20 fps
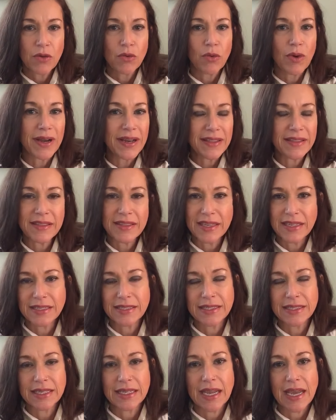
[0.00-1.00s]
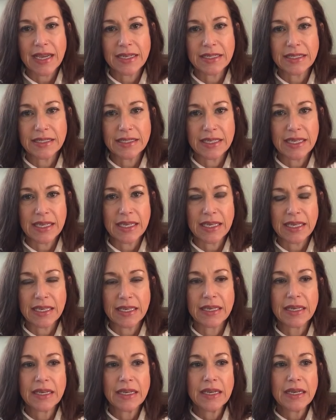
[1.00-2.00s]
One of the things that I
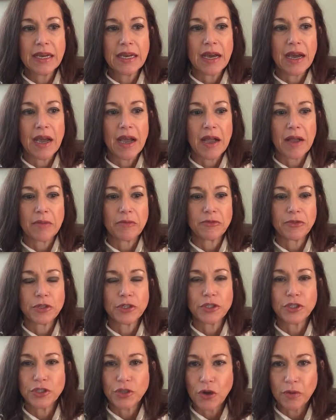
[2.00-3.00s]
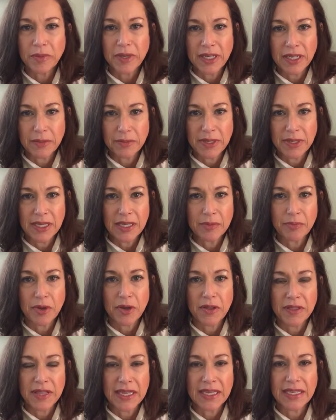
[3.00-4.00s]
see Um, for so many
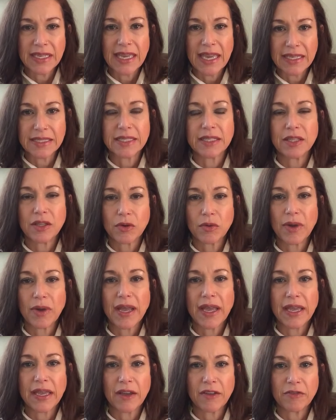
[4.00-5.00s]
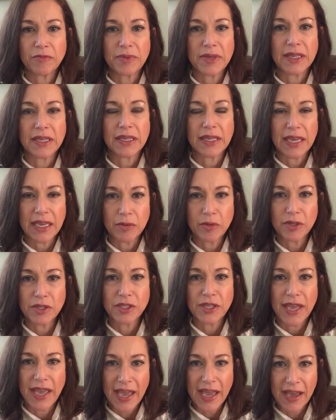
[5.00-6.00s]
people that gets in the way of being able
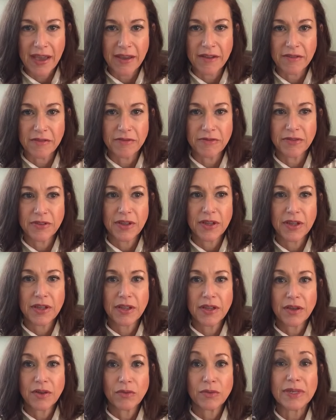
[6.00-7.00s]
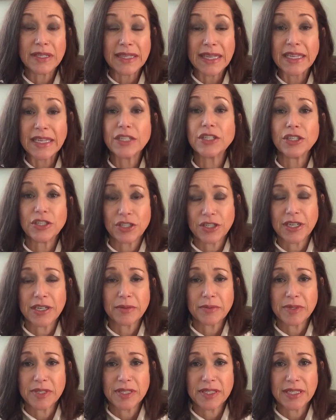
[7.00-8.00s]
to have
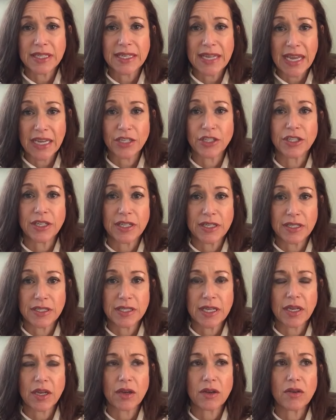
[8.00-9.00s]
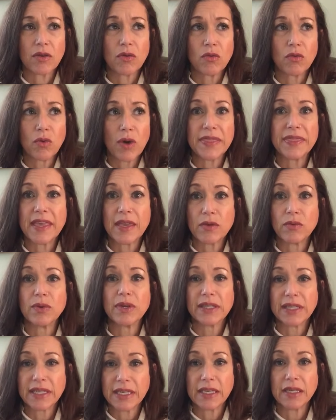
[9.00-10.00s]
relationships, connections, like what they
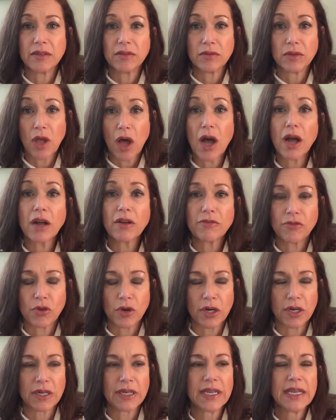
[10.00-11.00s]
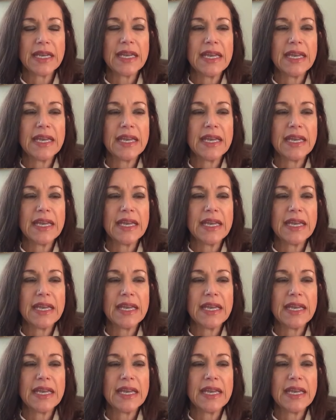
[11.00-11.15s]
really long for